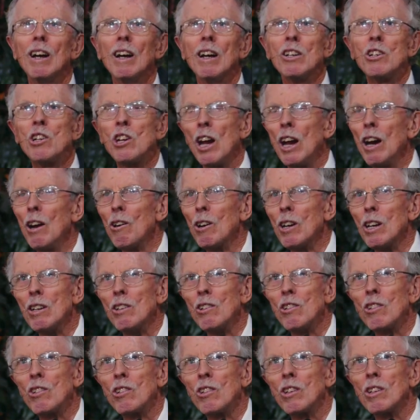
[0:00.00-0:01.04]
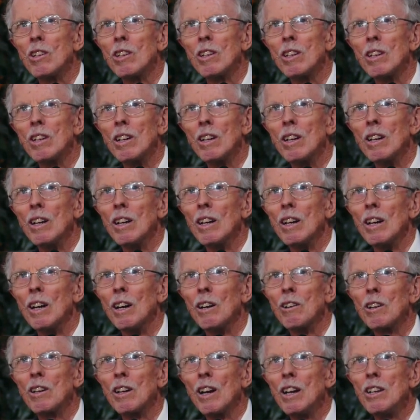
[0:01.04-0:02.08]
Cherries,
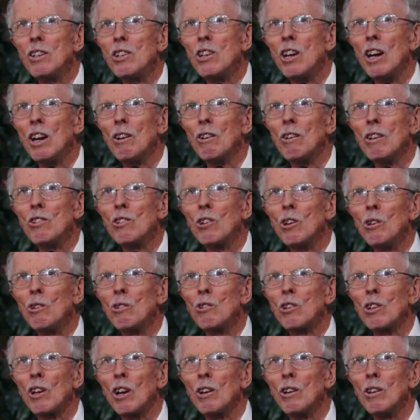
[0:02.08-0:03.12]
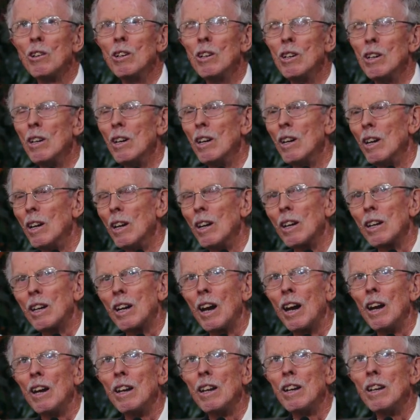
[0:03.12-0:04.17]
okay, cherries also
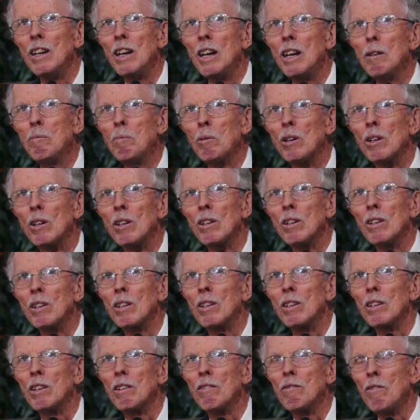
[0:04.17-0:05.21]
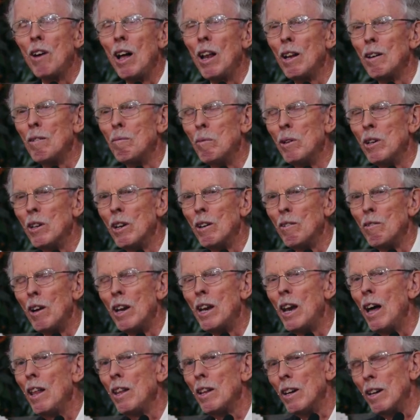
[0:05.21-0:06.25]
can inhibit the development of
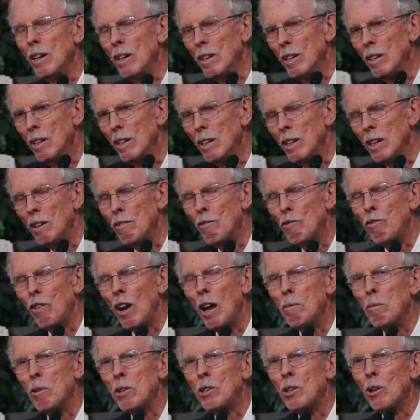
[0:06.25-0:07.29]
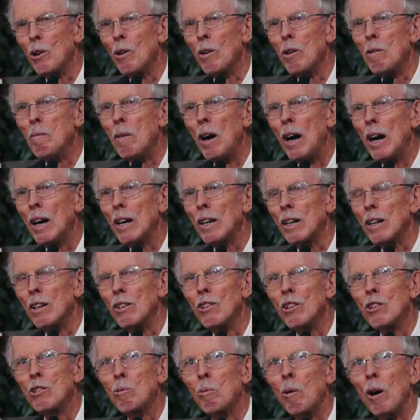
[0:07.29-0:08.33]
another inflammatory marker,
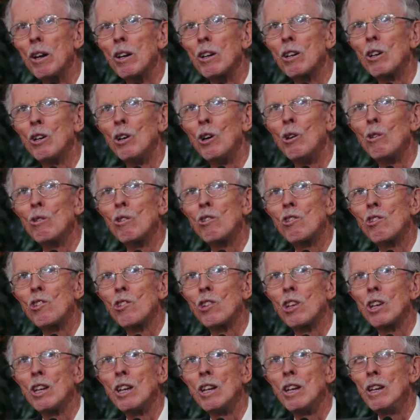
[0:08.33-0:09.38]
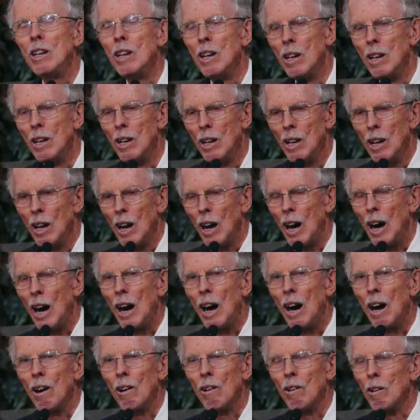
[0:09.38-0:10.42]
this one called
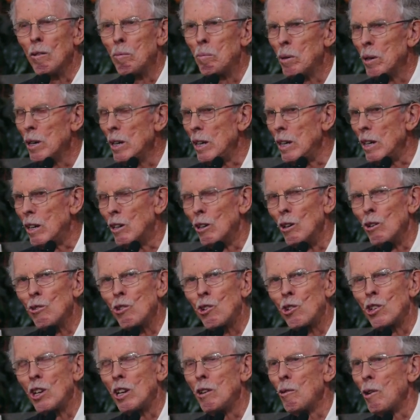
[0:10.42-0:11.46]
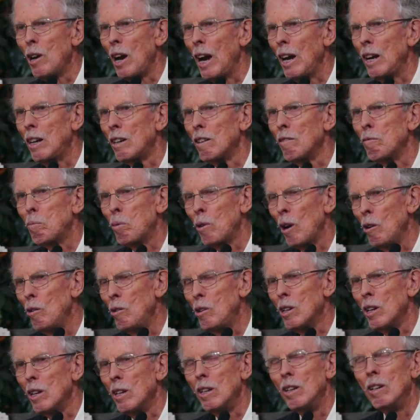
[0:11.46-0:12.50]
CRP, called C-reactive
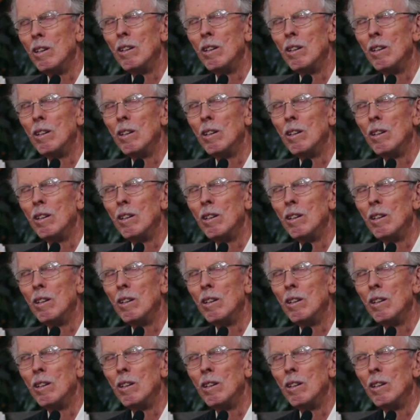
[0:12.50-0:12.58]
protein.